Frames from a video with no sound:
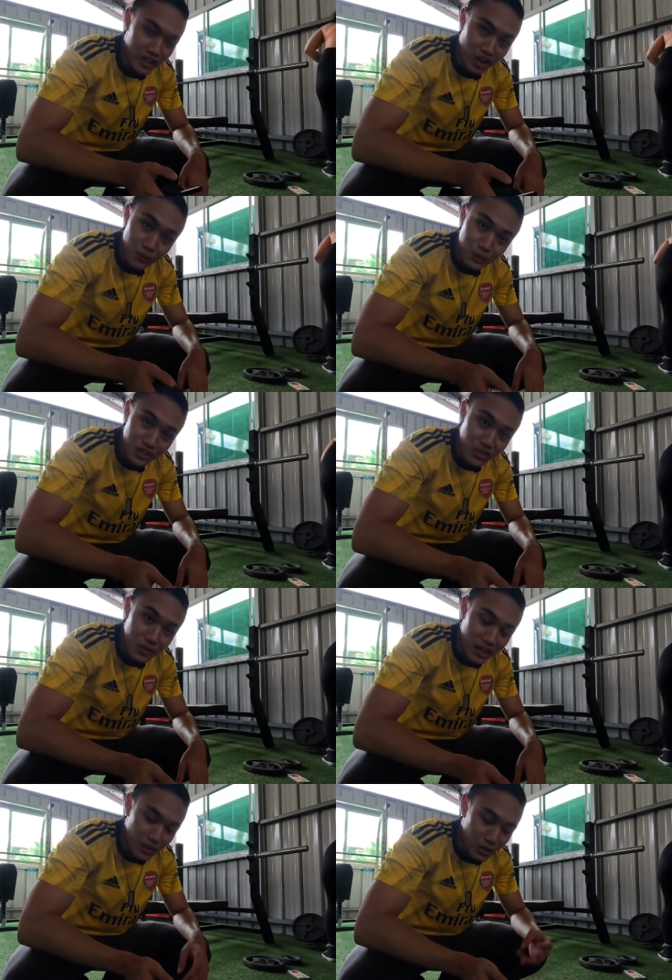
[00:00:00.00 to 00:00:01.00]
In
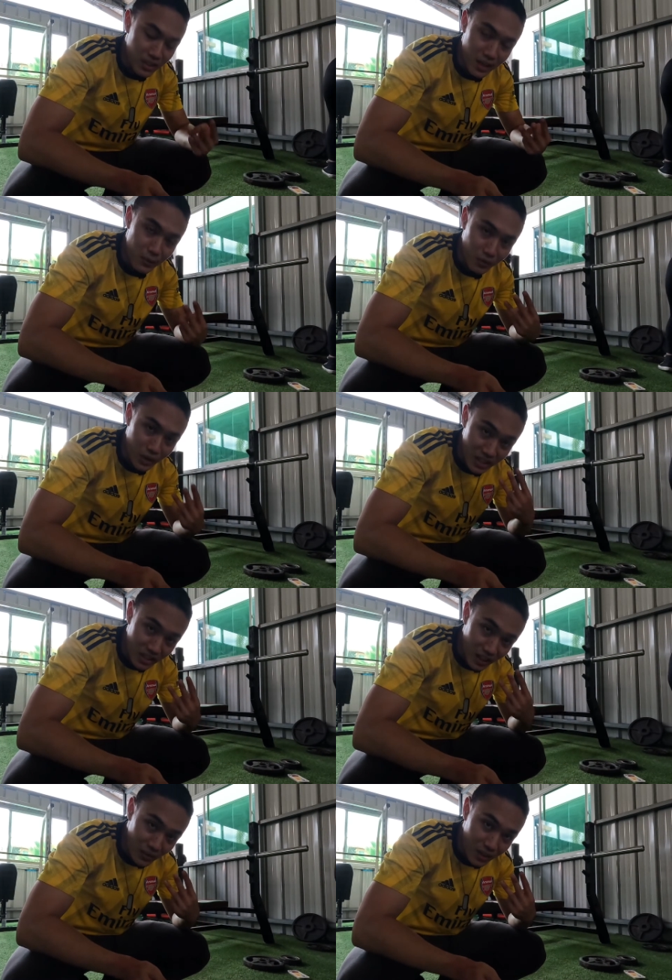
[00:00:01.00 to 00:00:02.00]
competition, you get three attempts for
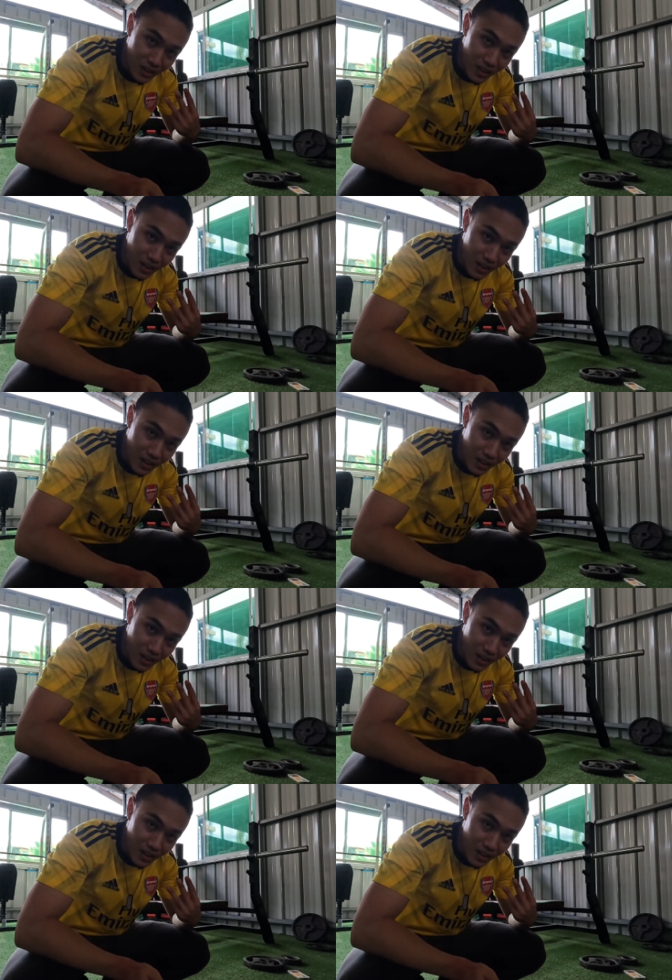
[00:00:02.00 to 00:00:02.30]
each lift.